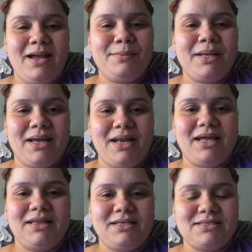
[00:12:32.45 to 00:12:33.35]
I'm like, I
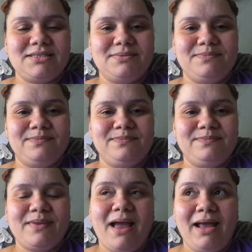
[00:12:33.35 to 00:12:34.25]
like this.
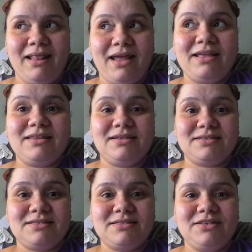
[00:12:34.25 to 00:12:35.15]
I like
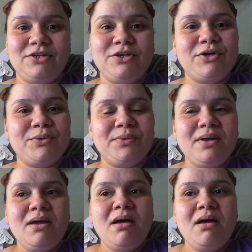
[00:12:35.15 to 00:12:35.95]
this, you know?